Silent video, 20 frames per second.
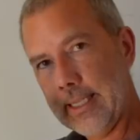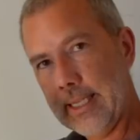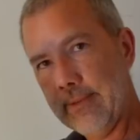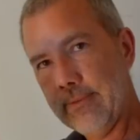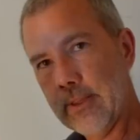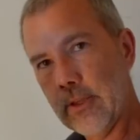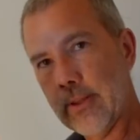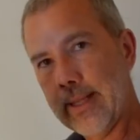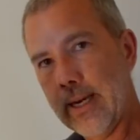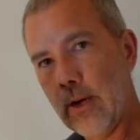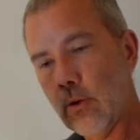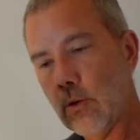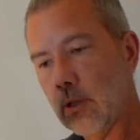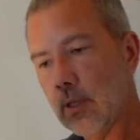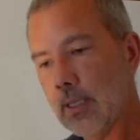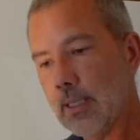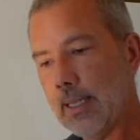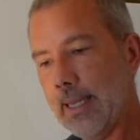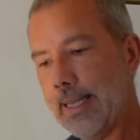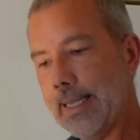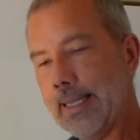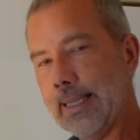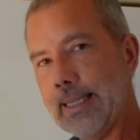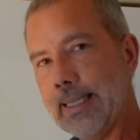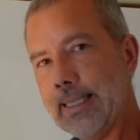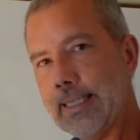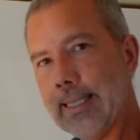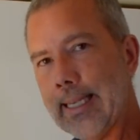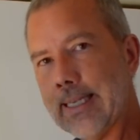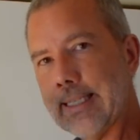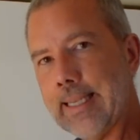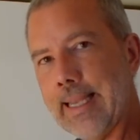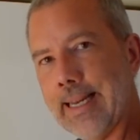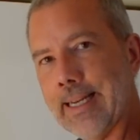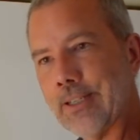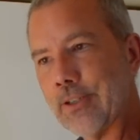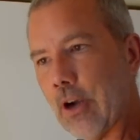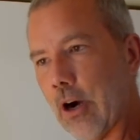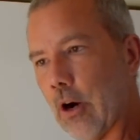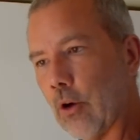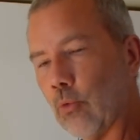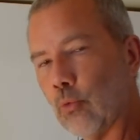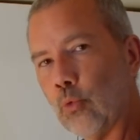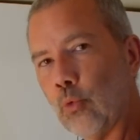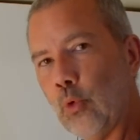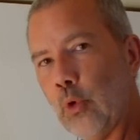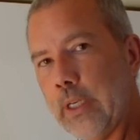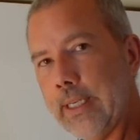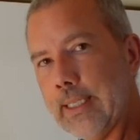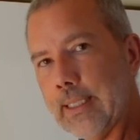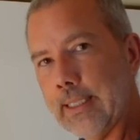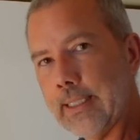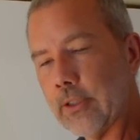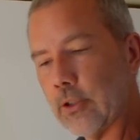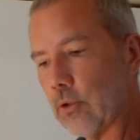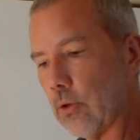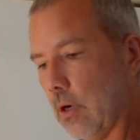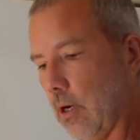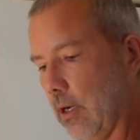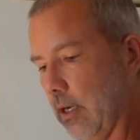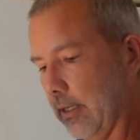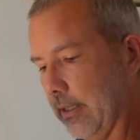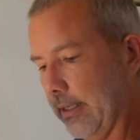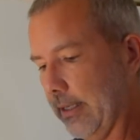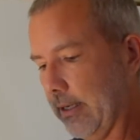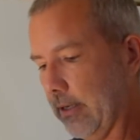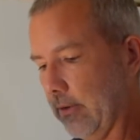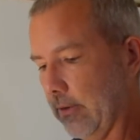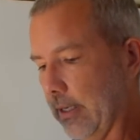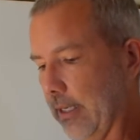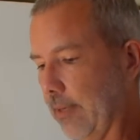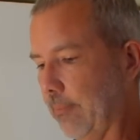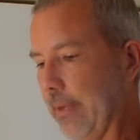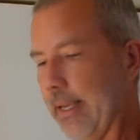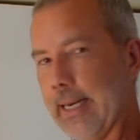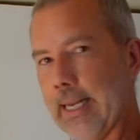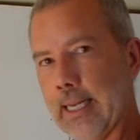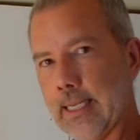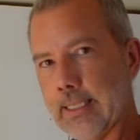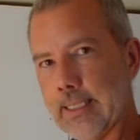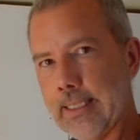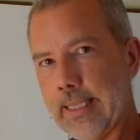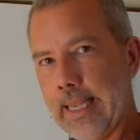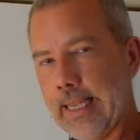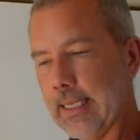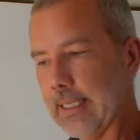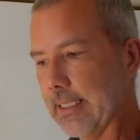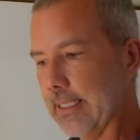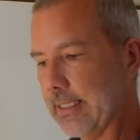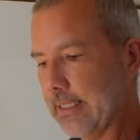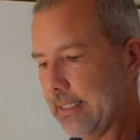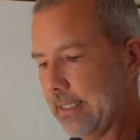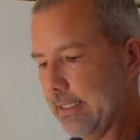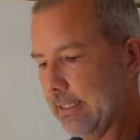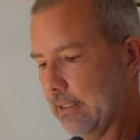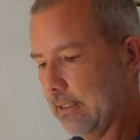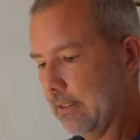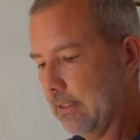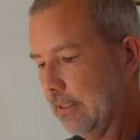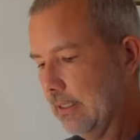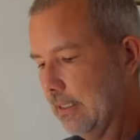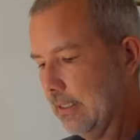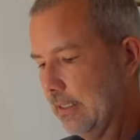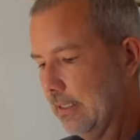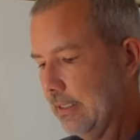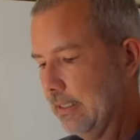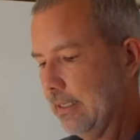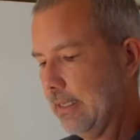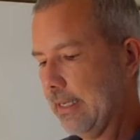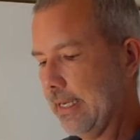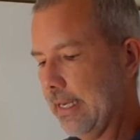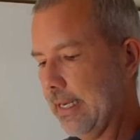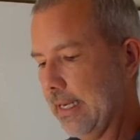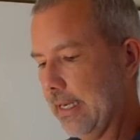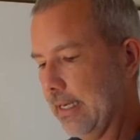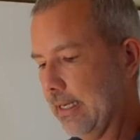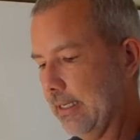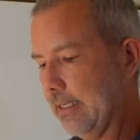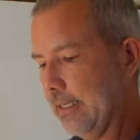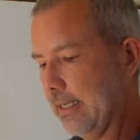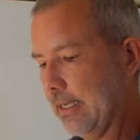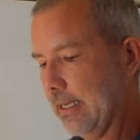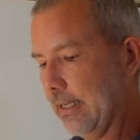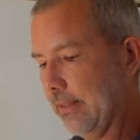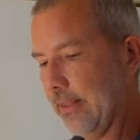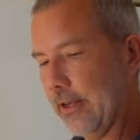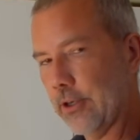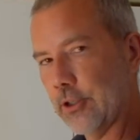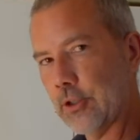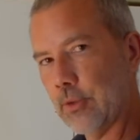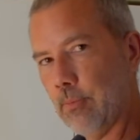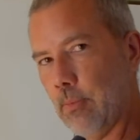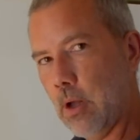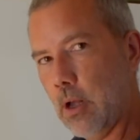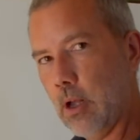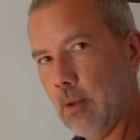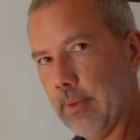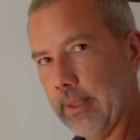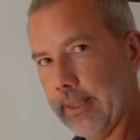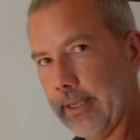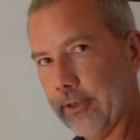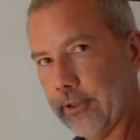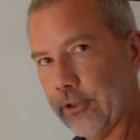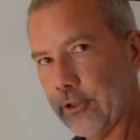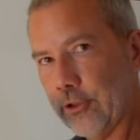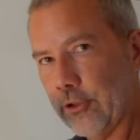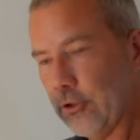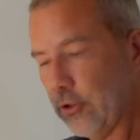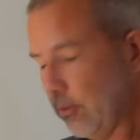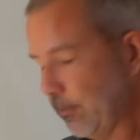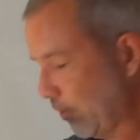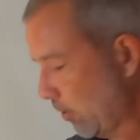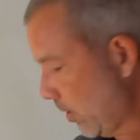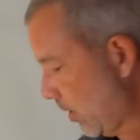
Even though they don't look like it, these antennas are really strong. They're made out of stainless steel, and they're small, but they're super